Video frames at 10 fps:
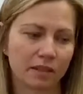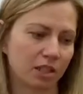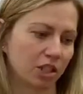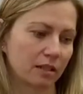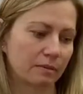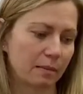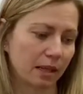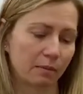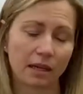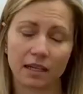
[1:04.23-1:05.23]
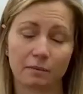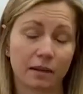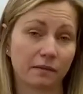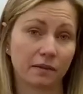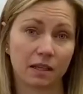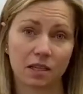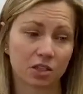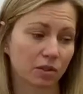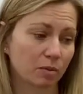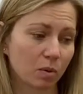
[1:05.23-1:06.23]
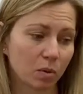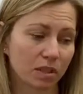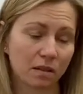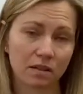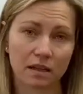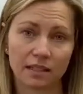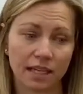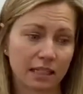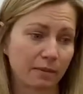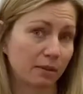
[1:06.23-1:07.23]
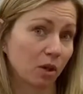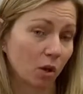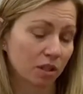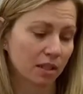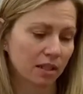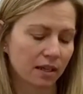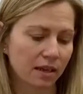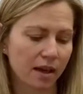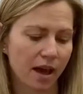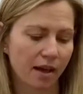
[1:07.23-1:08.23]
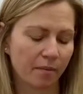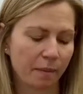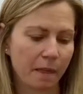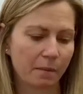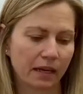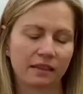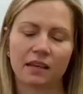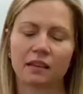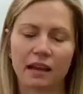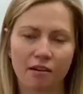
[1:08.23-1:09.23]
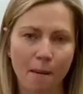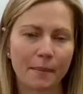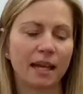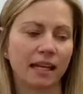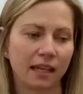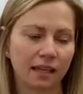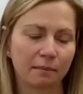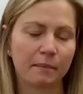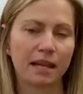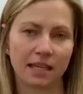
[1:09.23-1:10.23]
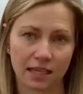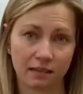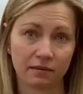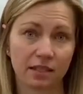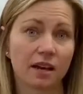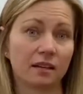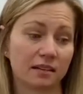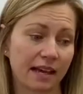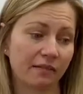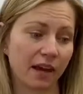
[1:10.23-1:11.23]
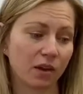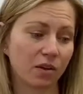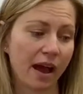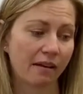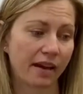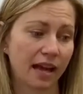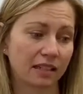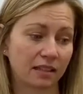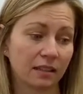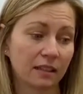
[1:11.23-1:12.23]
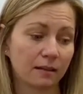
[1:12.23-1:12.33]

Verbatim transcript: positions. Maybe they might need a bit of additional support in those early days, maybe not. Um, but I think that there are many, many returners out there who have had a,